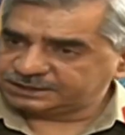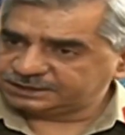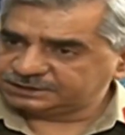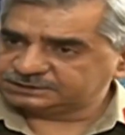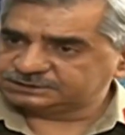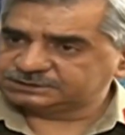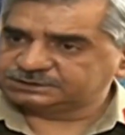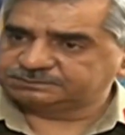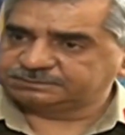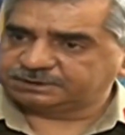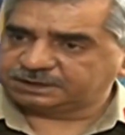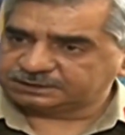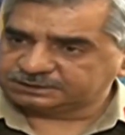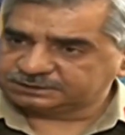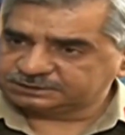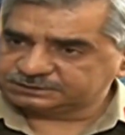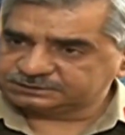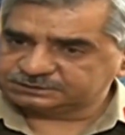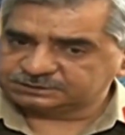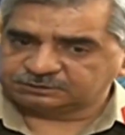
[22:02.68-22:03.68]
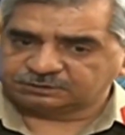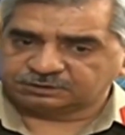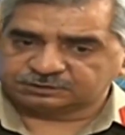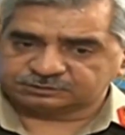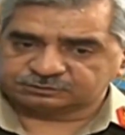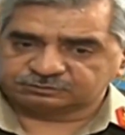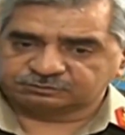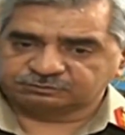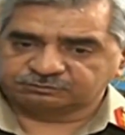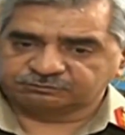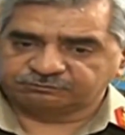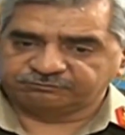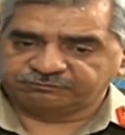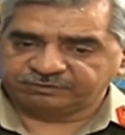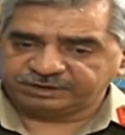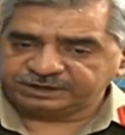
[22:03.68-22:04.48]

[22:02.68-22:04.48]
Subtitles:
Chinese partners are also